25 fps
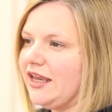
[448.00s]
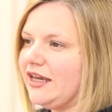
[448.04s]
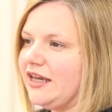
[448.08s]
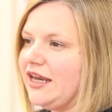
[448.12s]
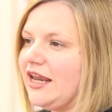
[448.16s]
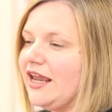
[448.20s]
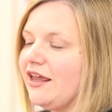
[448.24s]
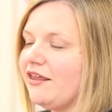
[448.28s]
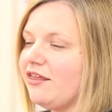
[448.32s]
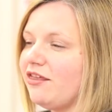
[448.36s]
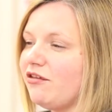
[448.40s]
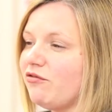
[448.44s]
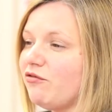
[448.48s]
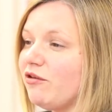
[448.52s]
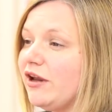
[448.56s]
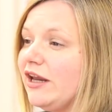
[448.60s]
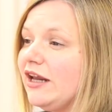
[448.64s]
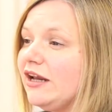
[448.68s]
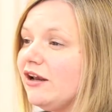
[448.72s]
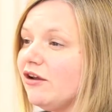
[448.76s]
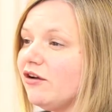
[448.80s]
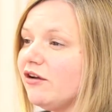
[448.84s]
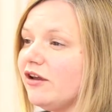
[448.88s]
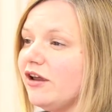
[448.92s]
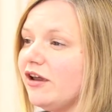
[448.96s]
Year
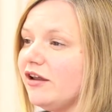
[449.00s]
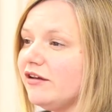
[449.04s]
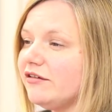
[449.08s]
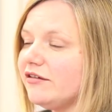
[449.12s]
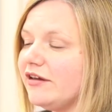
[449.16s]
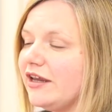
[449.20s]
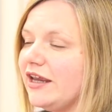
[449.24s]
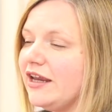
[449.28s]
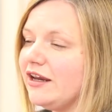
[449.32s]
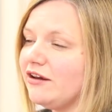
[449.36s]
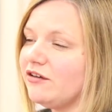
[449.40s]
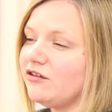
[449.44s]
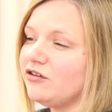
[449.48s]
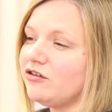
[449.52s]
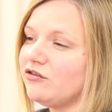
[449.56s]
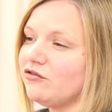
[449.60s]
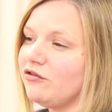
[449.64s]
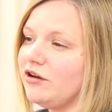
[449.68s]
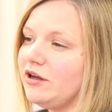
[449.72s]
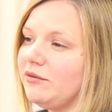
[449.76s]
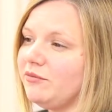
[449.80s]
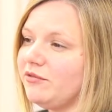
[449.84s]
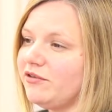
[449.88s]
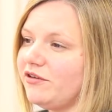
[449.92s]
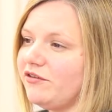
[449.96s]
3 look at
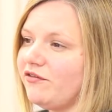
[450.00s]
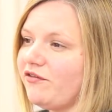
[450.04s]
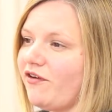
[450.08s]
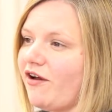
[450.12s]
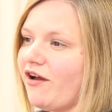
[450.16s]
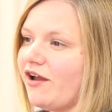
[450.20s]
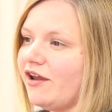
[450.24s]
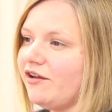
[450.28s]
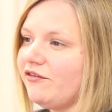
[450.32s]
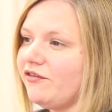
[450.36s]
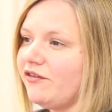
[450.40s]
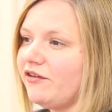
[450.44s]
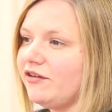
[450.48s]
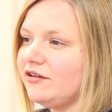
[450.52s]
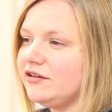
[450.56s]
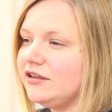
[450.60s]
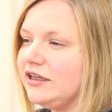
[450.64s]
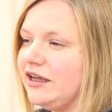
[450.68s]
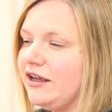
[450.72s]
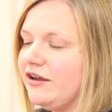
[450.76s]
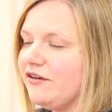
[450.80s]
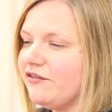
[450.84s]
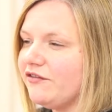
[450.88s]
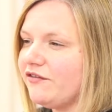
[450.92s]
extreme survival,